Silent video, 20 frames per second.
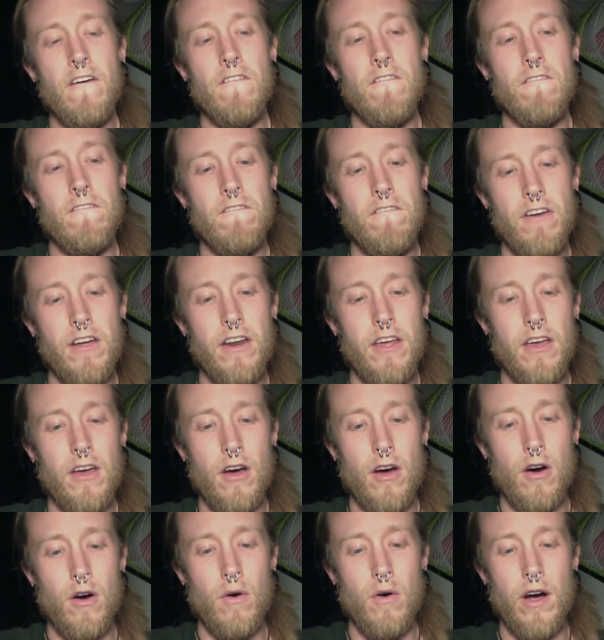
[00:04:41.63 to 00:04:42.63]

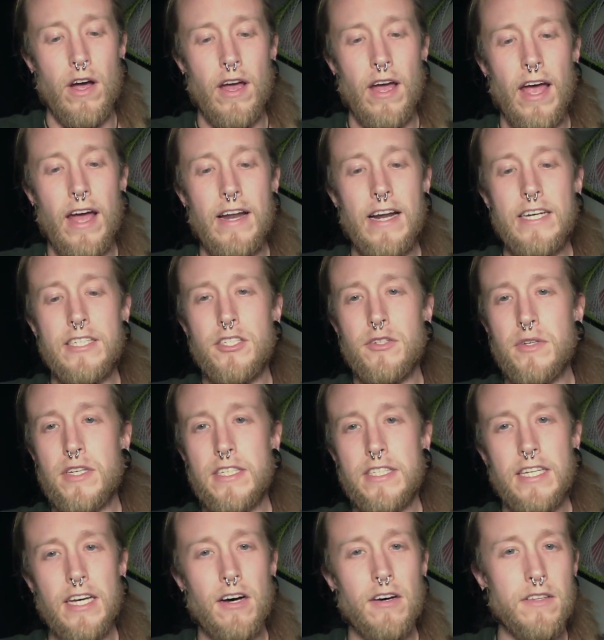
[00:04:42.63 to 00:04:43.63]
video and as you
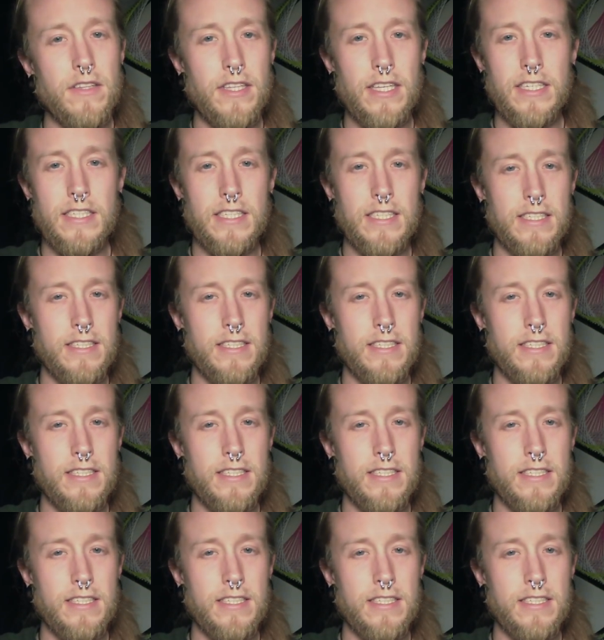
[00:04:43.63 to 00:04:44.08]
can tell this